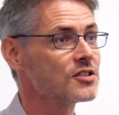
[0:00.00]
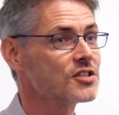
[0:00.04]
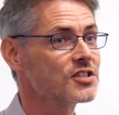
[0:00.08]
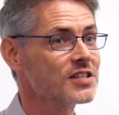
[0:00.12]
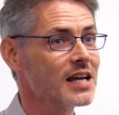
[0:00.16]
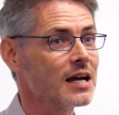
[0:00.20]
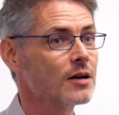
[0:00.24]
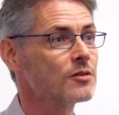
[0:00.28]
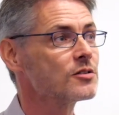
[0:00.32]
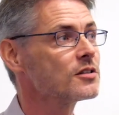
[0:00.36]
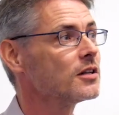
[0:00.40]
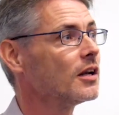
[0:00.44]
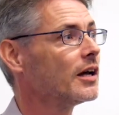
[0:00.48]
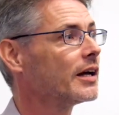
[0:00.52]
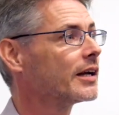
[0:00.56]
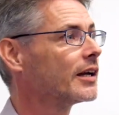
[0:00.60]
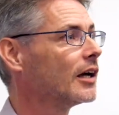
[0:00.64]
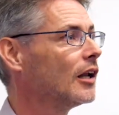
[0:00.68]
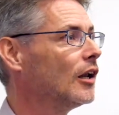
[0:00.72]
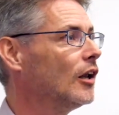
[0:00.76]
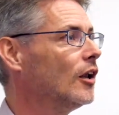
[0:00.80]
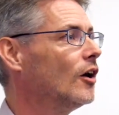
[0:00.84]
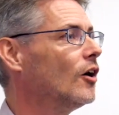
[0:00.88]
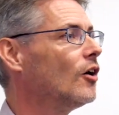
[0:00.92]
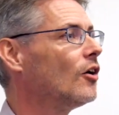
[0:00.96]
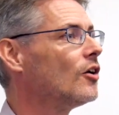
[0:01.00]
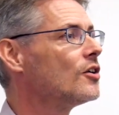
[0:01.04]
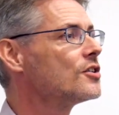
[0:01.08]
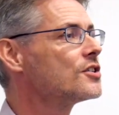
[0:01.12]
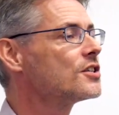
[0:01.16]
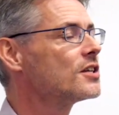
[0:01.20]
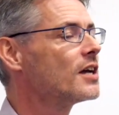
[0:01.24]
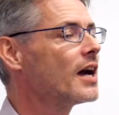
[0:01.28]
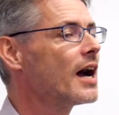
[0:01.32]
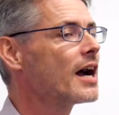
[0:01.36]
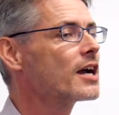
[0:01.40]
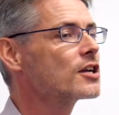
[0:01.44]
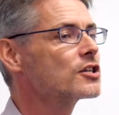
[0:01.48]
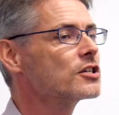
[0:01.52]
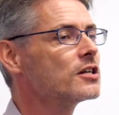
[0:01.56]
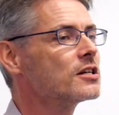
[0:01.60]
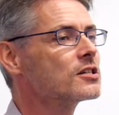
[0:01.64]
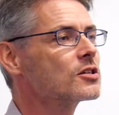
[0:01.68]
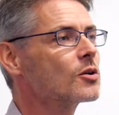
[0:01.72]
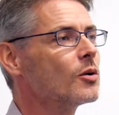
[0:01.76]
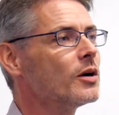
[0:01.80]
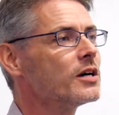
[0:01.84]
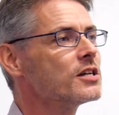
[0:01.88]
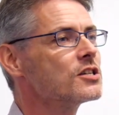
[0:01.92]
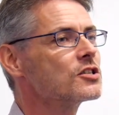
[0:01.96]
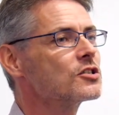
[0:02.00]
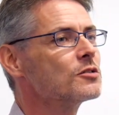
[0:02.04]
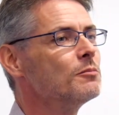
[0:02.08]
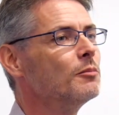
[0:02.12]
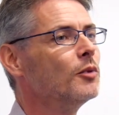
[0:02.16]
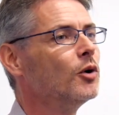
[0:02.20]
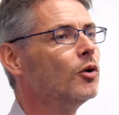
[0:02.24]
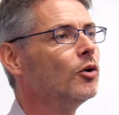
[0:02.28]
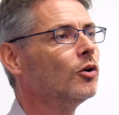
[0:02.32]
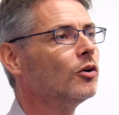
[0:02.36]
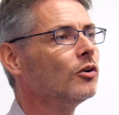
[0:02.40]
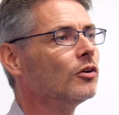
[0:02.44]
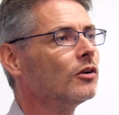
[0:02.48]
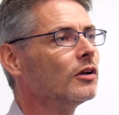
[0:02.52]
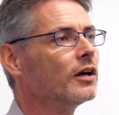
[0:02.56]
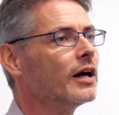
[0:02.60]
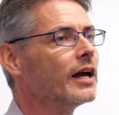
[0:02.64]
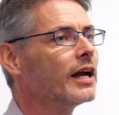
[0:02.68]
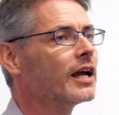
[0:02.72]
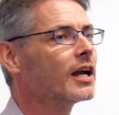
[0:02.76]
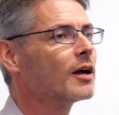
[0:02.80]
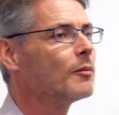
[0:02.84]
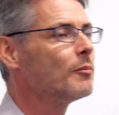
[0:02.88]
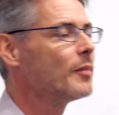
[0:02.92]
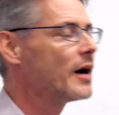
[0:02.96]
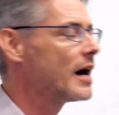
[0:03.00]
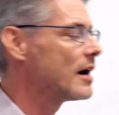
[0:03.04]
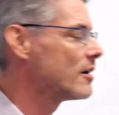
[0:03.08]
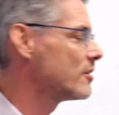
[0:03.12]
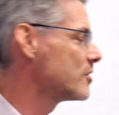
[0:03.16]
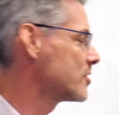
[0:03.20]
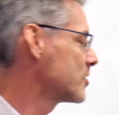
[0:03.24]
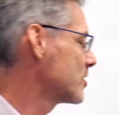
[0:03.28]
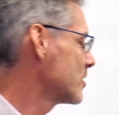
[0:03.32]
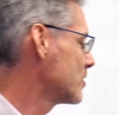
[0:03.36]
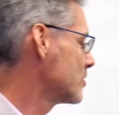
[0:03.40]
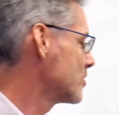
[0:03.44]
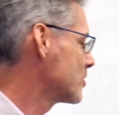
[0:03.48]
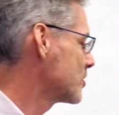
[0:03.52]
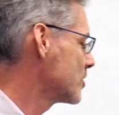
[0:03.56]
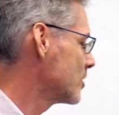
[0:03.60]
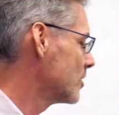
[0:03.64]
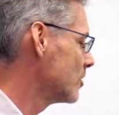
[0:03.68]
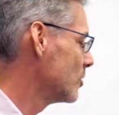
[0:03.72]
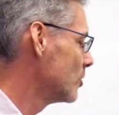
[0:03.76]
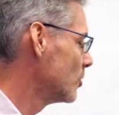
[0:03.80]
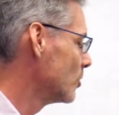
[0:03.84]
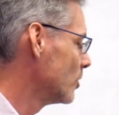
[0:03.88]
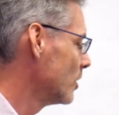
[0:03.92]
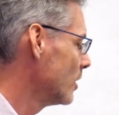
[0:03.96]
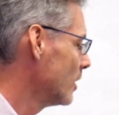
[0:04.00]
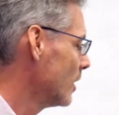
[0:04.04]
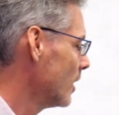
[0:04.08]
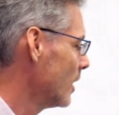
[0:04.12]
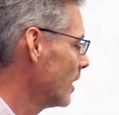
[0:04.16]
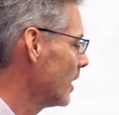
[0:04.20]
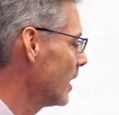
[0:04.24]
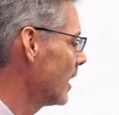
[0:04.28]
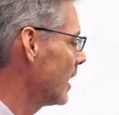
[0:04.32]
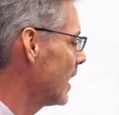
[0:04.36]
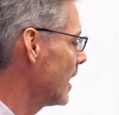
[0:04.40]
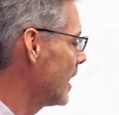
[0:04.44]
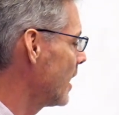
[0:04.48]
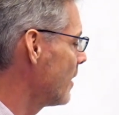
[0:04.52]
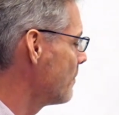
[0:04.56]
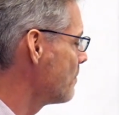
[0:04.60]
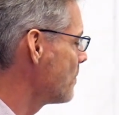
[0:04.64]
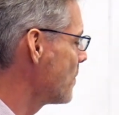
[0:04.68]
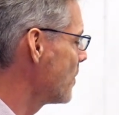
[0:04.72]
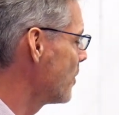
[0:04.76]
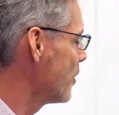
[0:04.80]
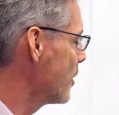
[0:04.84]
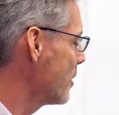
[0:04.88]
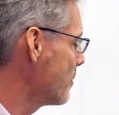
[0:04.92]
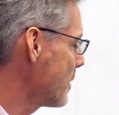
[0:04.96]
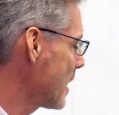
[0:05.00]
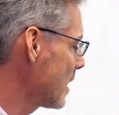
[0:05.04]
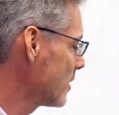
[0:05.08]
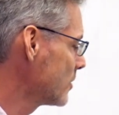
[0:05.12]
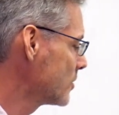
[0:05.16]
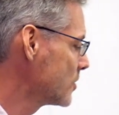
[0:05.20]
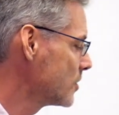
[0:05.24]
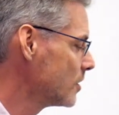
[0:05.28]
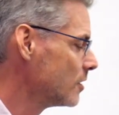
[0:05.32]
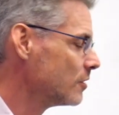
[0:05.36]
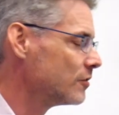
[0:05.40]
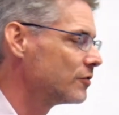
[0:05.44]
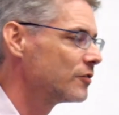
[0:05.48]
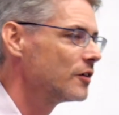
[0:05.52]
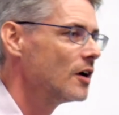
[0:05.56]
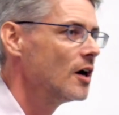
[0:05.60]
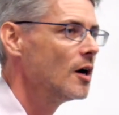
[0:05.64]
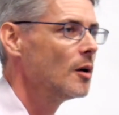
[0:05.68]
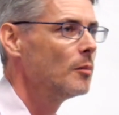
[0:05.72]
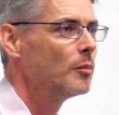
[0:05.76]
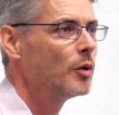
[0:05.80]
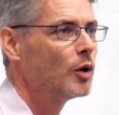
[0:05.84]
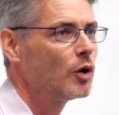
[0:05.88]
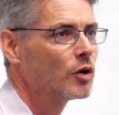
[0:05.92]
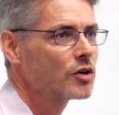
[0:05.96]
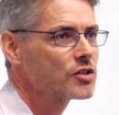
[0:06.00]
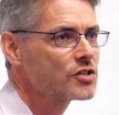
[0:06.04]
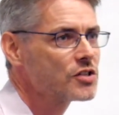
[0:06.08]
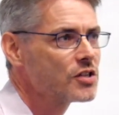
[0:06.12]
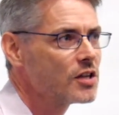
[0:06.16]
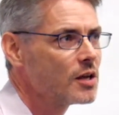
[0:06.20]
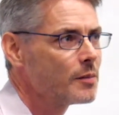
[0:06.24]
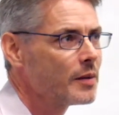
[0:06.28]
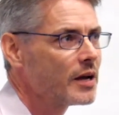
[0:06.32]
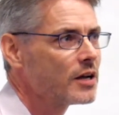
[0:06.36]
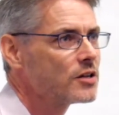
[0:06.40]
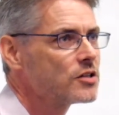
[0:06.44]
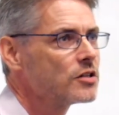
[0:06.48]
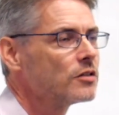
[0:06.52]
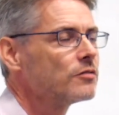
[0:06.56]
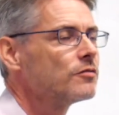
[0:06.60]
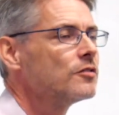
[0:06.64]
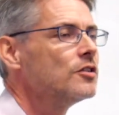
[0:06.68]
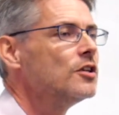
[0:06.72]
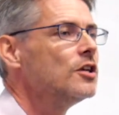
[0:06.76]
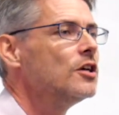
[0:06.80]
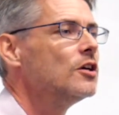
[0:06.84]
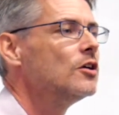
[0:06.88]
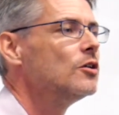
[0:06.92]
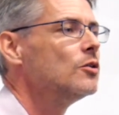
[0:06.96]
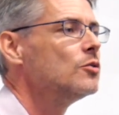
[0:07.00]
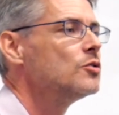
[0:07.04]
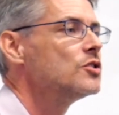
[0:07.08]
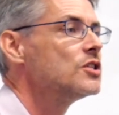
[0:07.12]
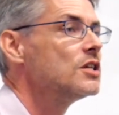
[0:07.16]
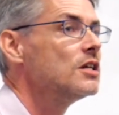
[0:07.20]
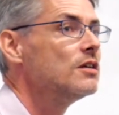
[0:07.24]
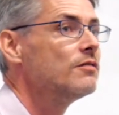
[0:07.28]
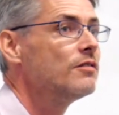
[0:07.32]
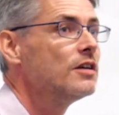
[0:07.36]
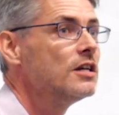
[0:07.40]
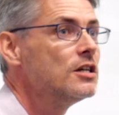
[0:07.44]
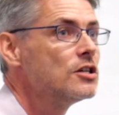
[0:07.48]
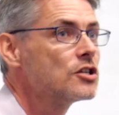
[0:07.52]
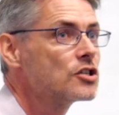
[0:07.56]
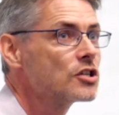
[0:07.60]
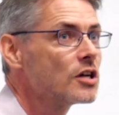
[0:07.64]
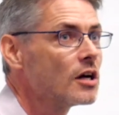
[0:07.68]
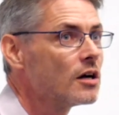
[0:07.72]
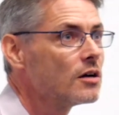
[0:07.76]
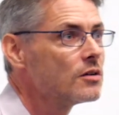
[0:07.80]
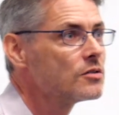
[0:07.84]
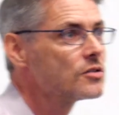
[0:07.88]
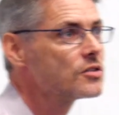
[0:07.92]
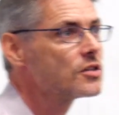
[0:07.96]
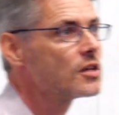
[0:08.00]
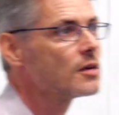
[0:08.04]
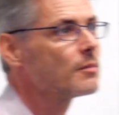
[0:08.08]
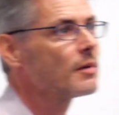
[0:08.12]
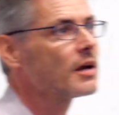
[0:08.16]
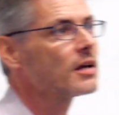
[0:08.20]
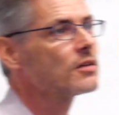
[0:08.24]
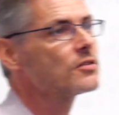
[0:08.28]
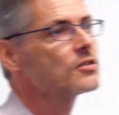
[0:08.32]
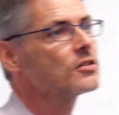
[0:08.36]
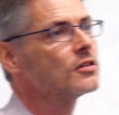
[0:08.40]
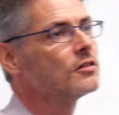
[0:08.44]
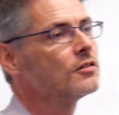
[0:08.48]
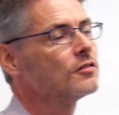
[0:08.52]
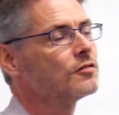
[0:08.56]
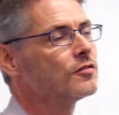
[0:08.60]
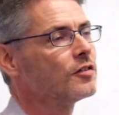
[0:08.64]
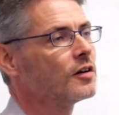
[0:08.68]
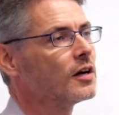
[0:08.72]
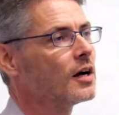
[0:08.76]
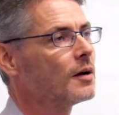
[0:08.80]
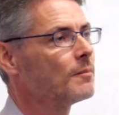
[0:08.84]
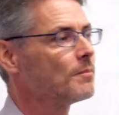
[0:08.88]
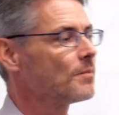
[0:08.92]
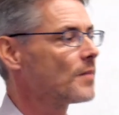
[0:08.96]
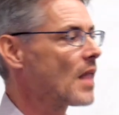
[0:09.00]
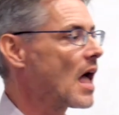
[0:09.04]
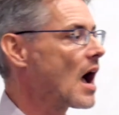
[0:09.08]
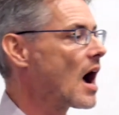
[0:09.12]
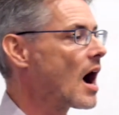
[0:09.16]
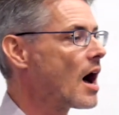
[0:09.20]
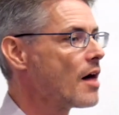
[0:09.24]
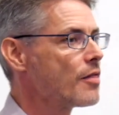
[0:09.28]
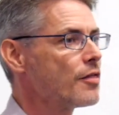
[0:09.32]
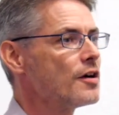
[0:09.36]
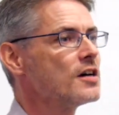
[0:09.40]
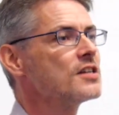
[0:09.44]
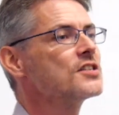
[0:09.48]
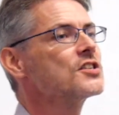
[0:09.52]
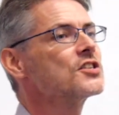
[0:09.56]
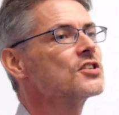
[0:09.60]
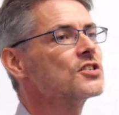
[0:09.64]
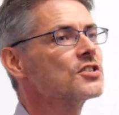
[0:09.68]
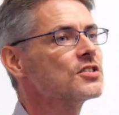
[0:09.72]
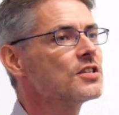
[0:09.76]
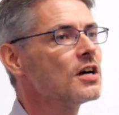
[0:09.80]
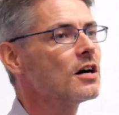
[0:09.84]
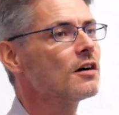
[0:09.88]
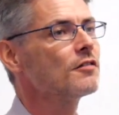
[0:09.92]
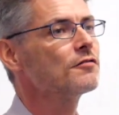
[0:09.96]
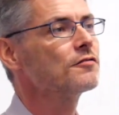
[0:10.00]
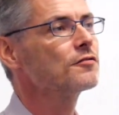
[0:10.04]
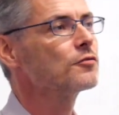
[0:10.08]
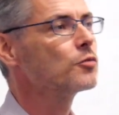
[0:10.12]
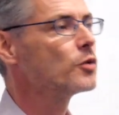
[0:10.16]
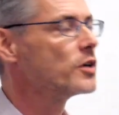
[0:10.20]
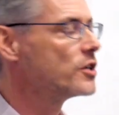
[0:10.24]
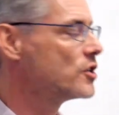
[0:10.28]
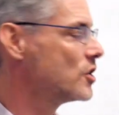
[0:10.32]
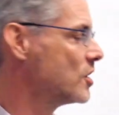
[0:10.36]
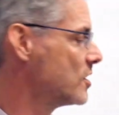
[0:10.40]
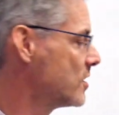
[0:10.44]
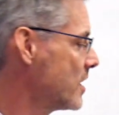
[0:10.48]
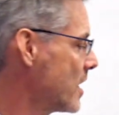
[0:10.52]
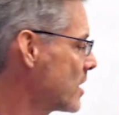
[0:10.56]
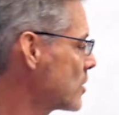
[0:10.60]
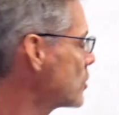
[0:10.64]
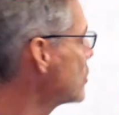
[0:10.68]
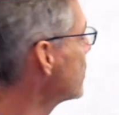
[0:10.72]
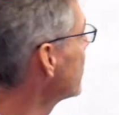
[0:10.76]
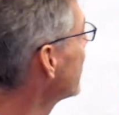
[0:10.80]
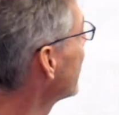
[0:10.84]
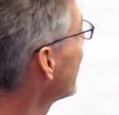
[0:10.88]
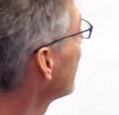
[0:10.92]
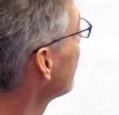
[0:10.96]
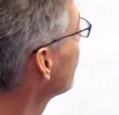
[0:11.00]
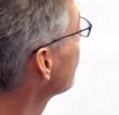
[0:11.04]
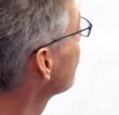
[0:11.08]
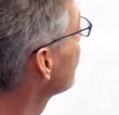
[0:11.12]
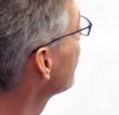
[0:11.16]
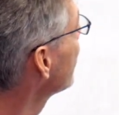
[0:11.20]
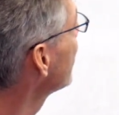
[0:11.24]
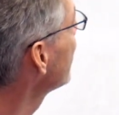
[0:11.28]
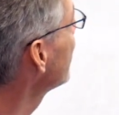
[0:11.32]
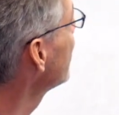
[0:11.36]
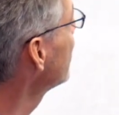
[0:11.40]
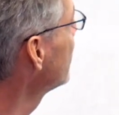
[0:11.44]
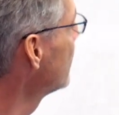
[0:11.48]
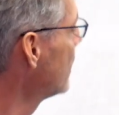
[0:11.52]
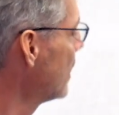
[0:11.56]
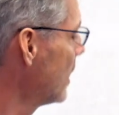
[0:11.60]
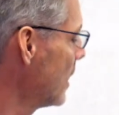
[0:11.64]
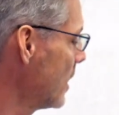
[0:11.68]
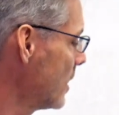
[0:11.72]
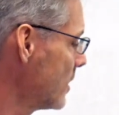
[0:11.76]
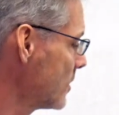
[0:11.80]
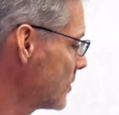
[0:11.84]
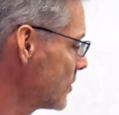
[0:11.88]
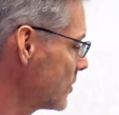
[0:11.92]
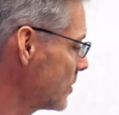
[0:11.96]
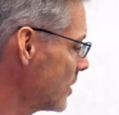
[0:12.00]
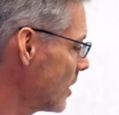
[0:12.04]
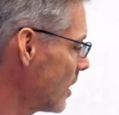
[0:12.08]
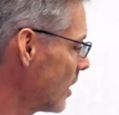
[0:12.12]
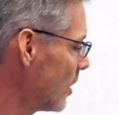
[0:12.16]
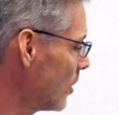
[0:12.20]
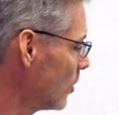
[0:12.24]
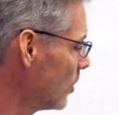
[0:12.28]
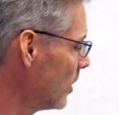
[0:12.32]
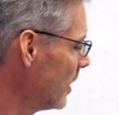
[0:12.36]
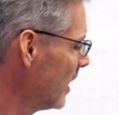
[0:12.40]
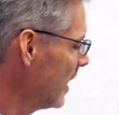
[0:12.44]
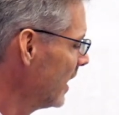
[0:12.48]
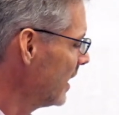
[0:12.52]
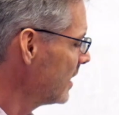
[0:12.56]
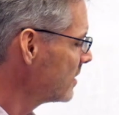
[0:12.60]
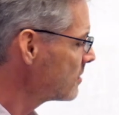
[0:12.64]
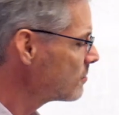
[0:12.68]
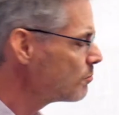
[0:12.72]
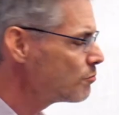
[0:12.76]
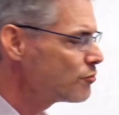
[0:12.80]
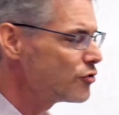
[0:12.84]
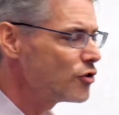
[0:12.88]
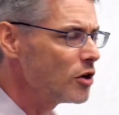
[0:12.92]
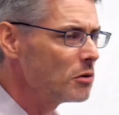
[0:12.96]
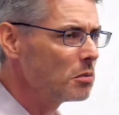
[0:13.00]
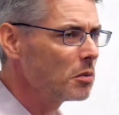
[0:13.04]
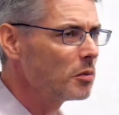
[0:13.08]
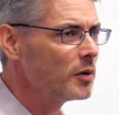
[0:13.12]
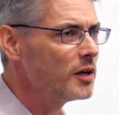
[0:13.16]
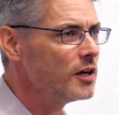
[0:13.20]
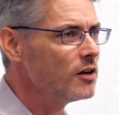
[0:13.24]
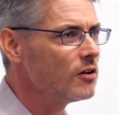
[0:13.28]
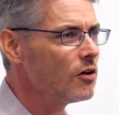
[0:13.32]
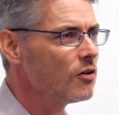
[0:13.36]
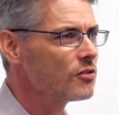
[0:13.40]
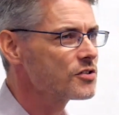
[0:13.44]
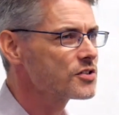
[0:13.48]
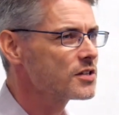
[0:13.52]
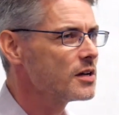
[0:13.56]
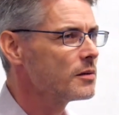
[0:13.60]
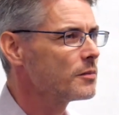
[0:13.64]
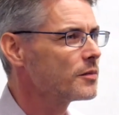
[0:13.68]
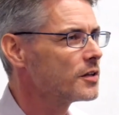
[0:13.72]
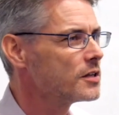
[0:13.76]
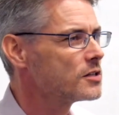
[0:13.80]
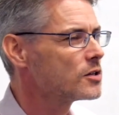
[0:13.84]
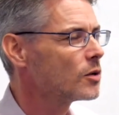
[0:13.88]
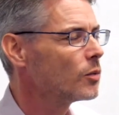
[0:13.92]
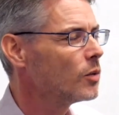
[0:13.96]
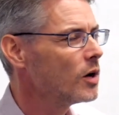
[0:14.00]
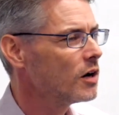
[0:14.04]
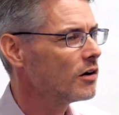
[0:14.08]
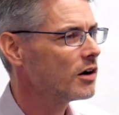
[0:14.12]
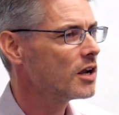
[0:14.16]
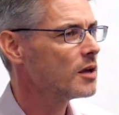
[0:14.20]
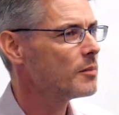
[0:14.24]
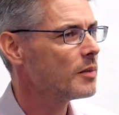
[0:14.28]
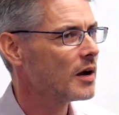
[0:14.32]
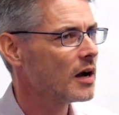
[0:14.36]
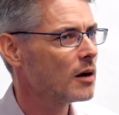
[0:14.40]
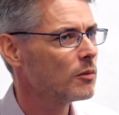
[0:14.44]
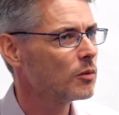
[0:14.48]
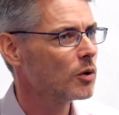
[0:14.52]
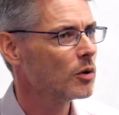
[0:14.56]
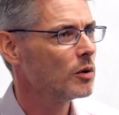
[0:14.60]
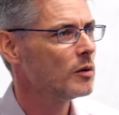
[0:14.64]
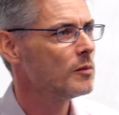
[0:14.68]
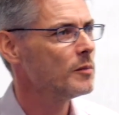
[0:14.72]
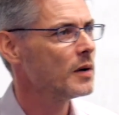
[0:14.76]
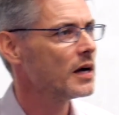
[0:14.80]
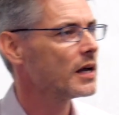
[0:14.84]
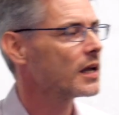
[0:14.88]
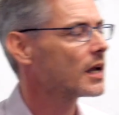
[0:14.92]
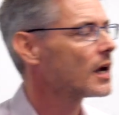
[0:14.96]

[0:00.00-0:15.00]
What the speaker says: sounds like a lot, actually it's quite small in comparison to the amount of books, the amount of new TV shows, the amount of other stuff which is actually out there. So it's probably not something to worry about, but we might